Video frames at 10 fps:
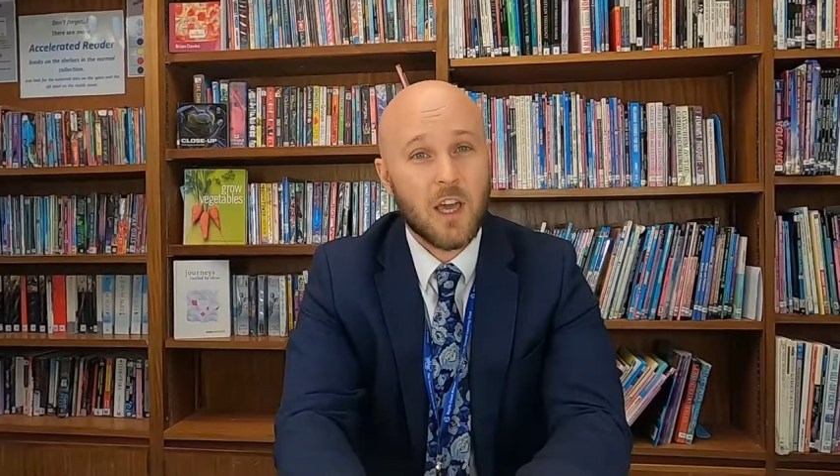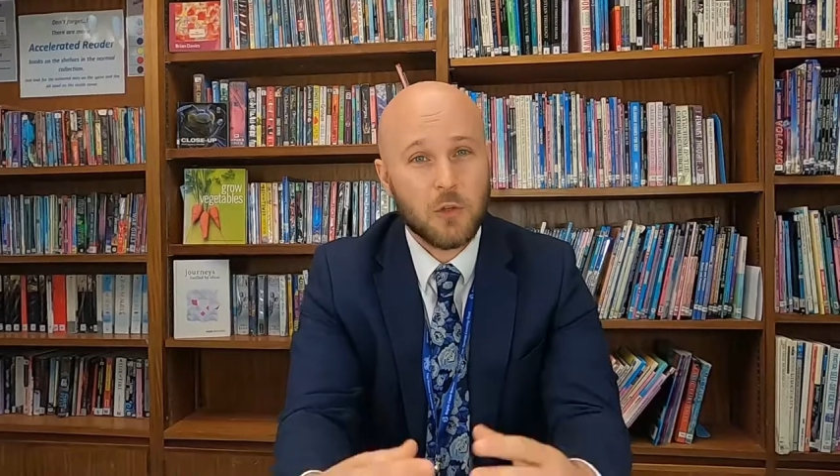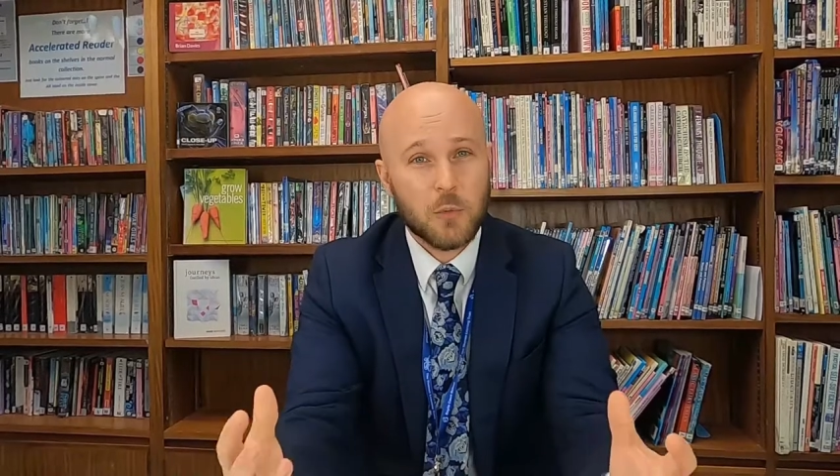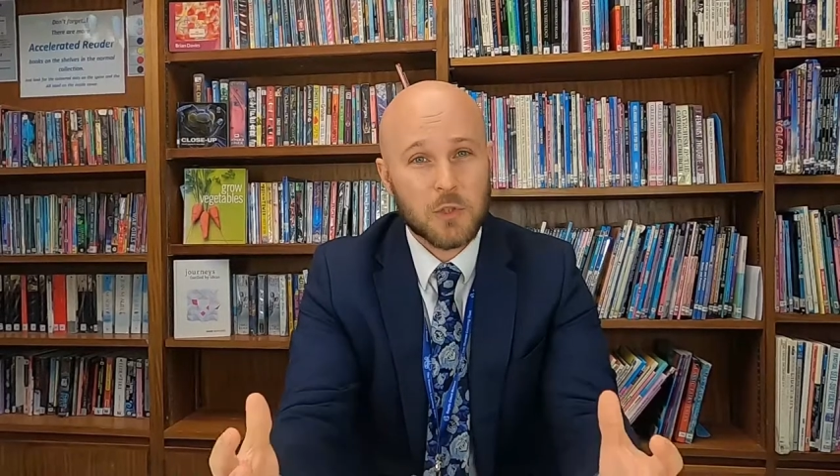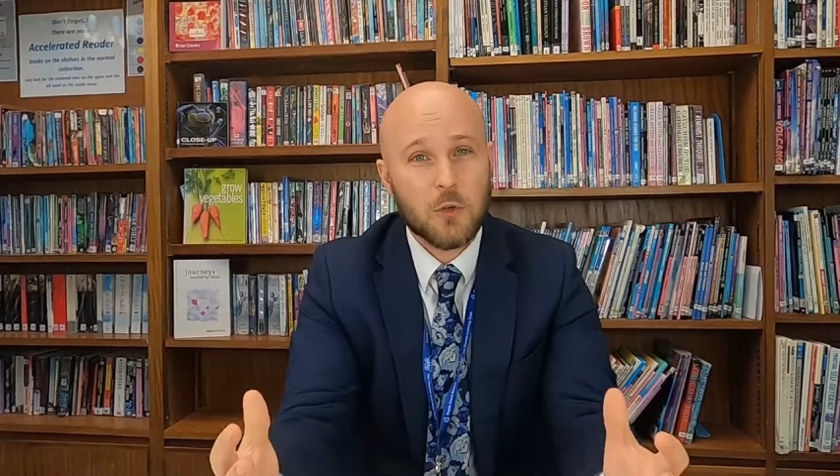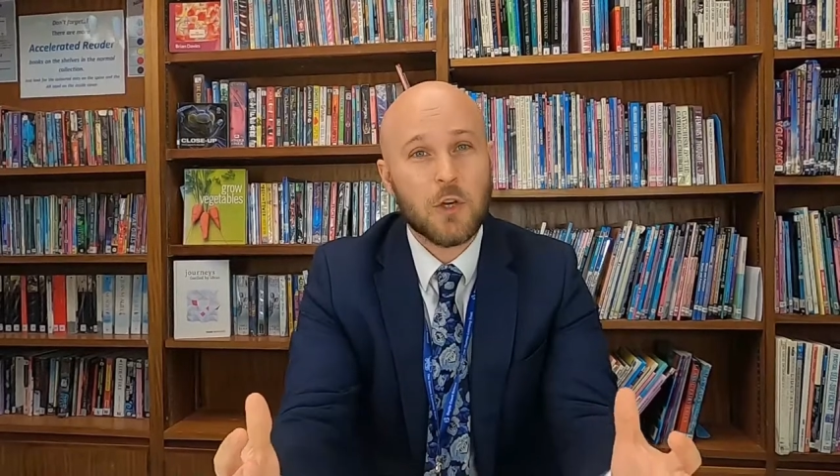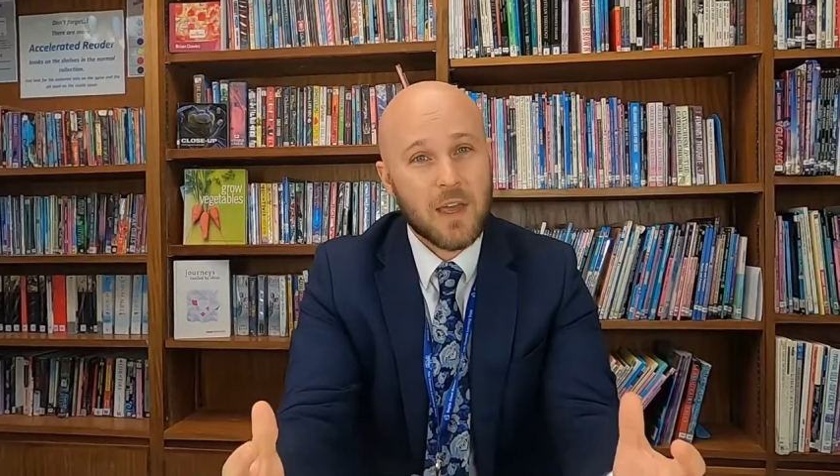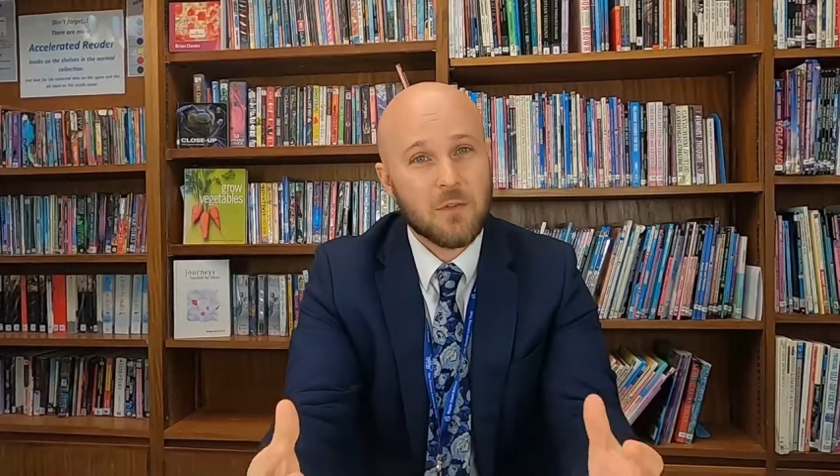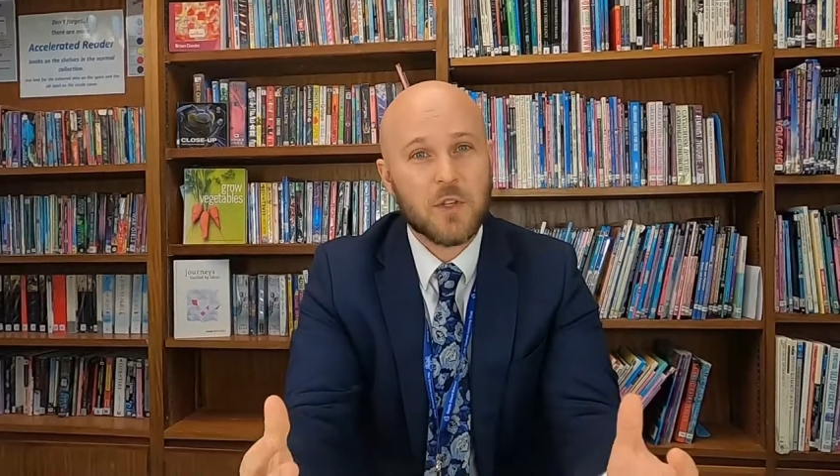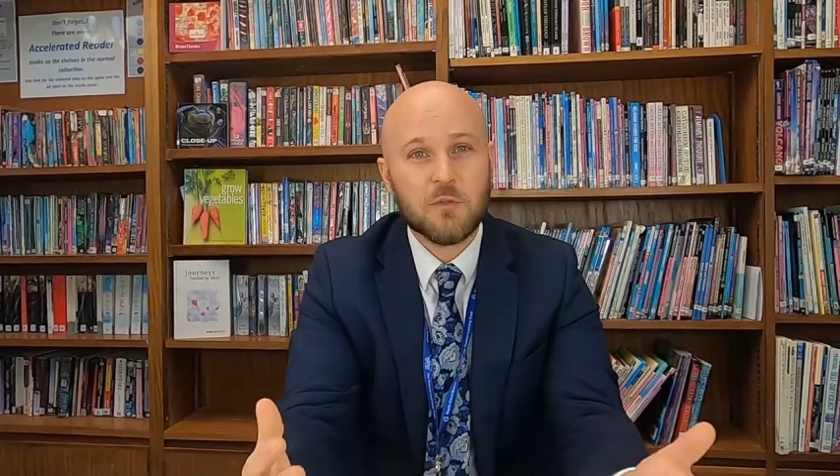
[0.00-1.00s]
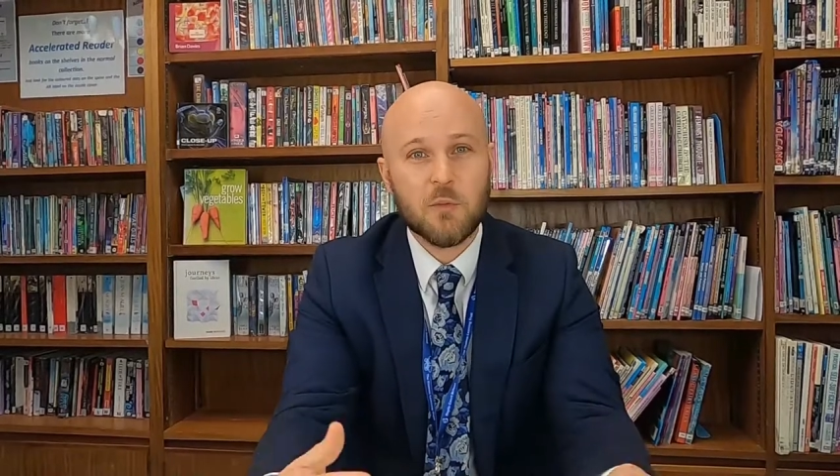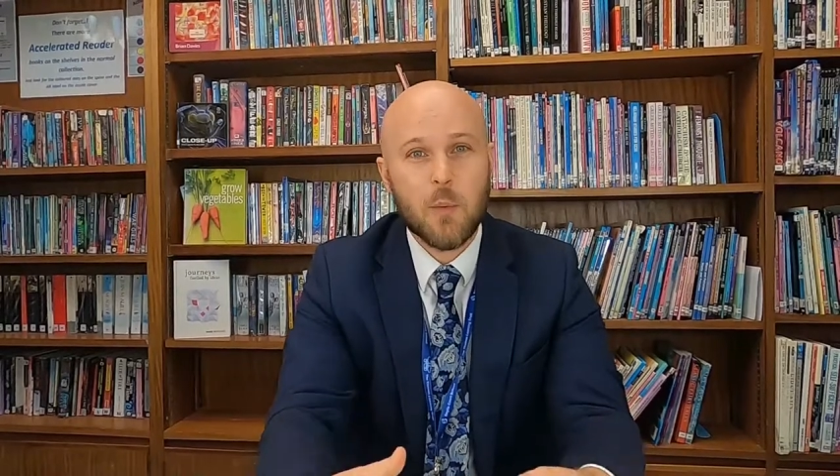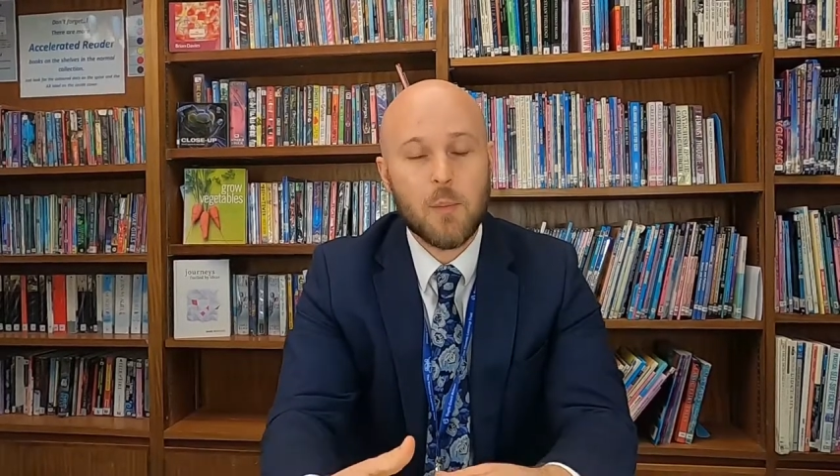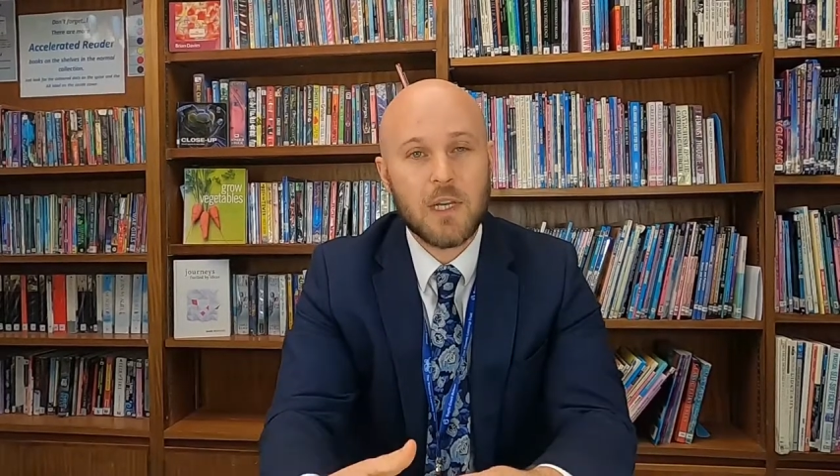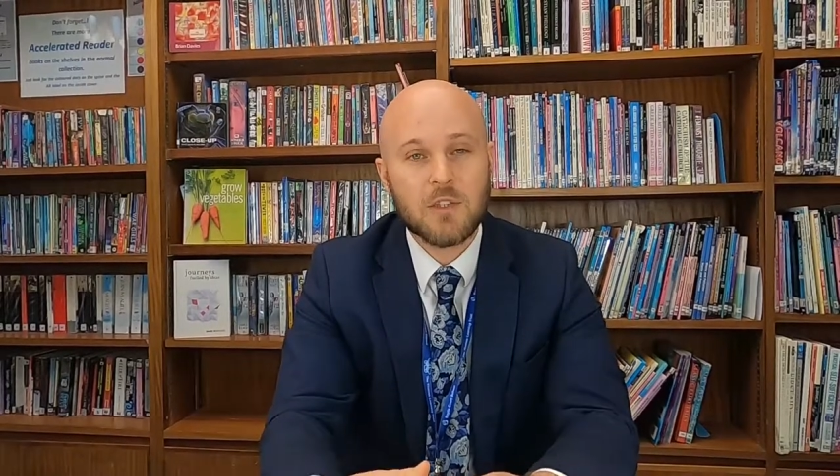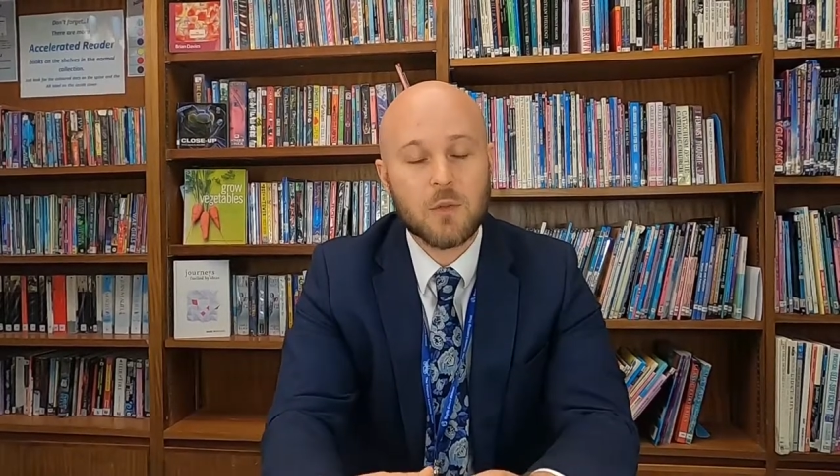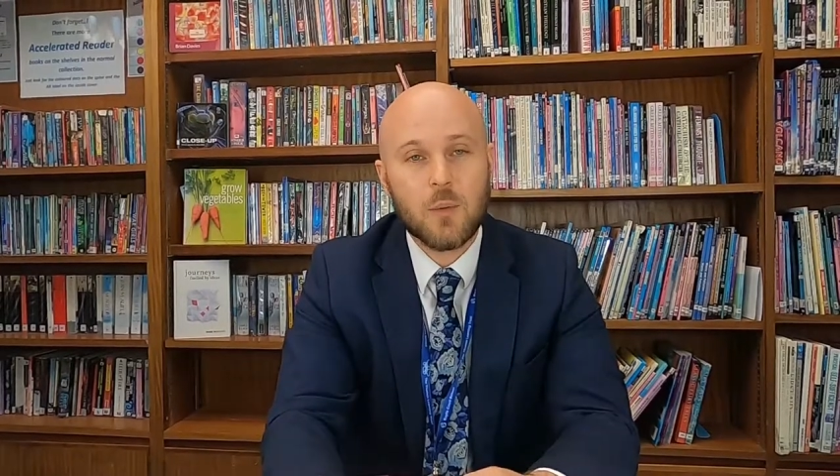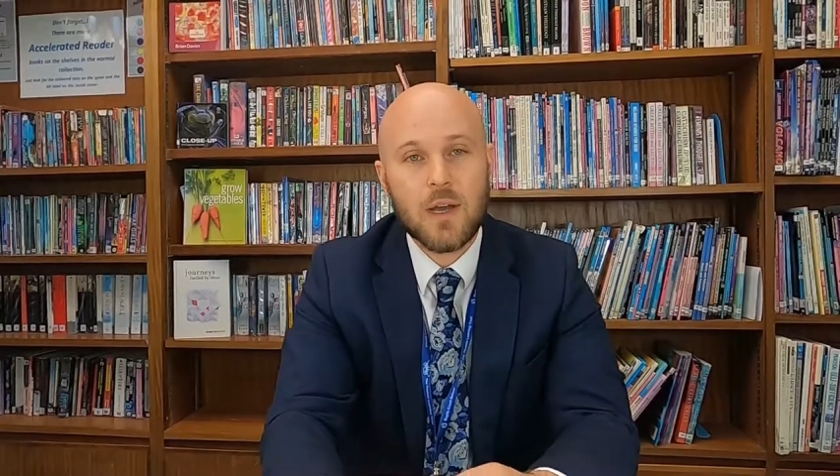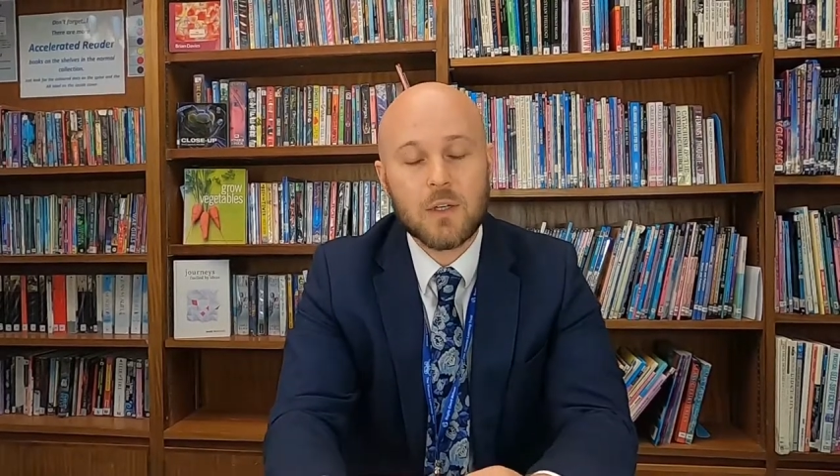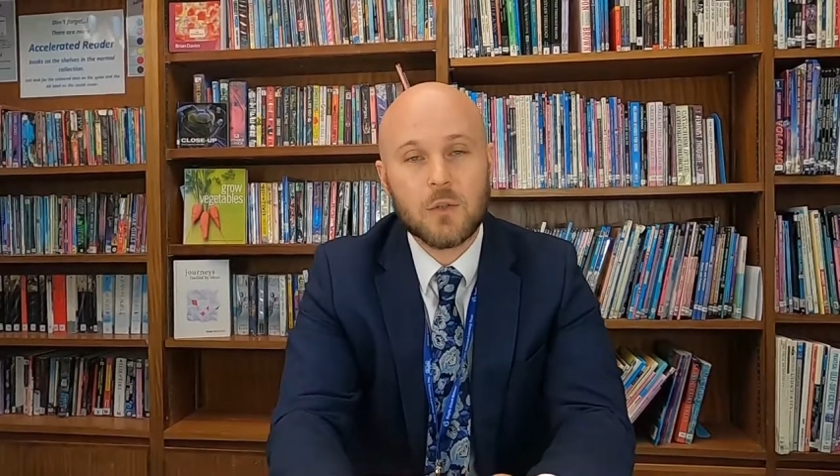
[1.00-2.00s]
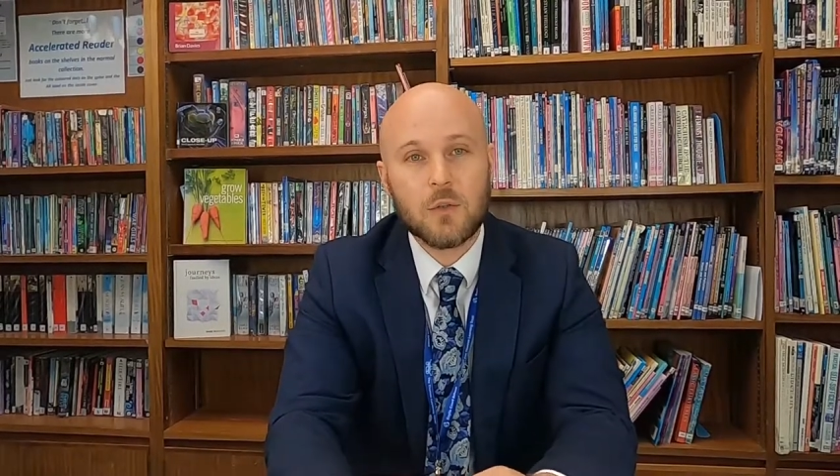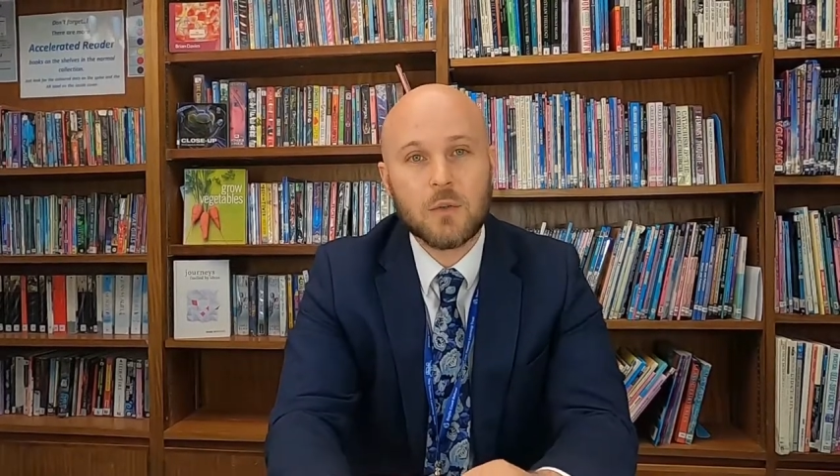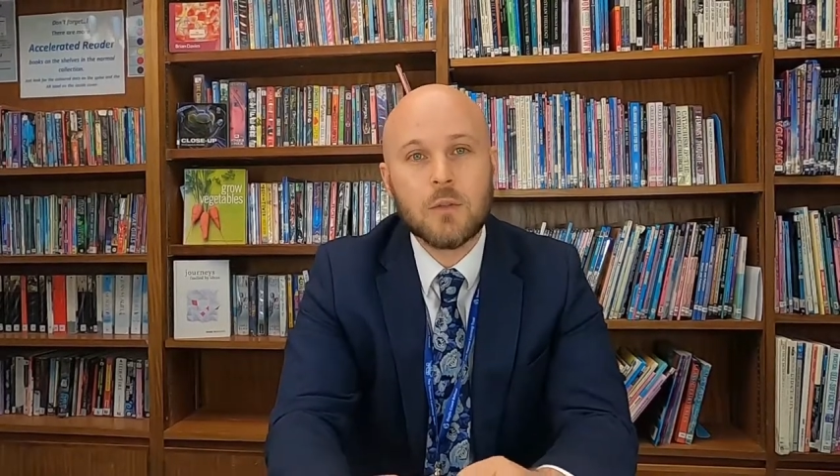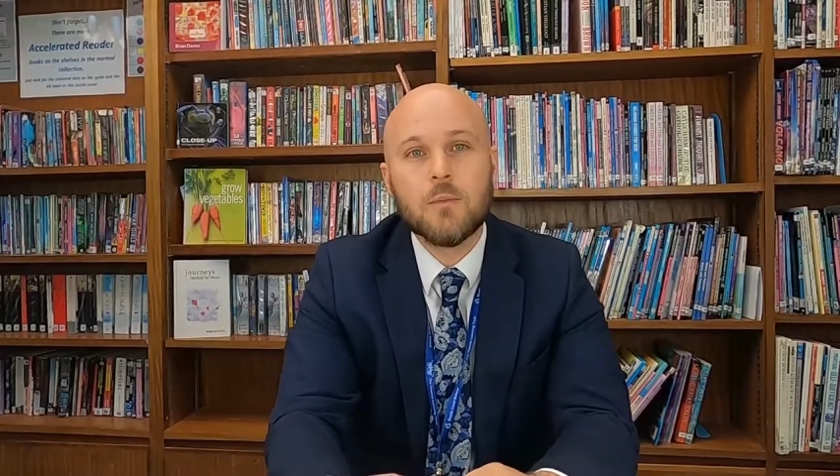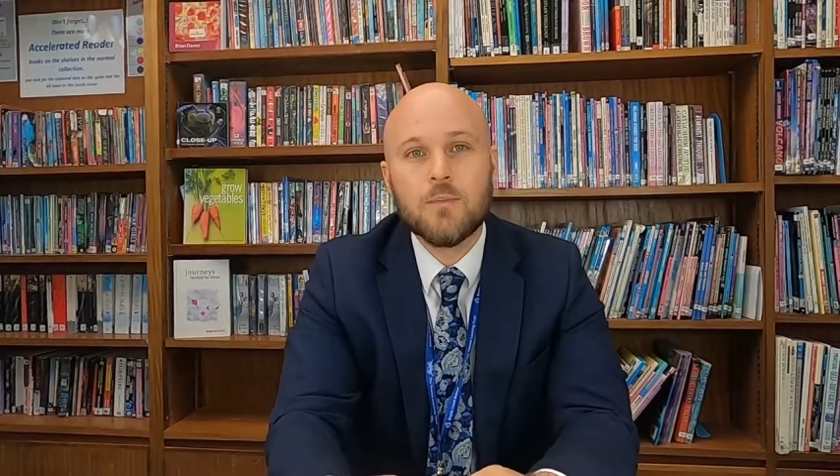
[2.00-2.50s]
and always look at everything from a political angle.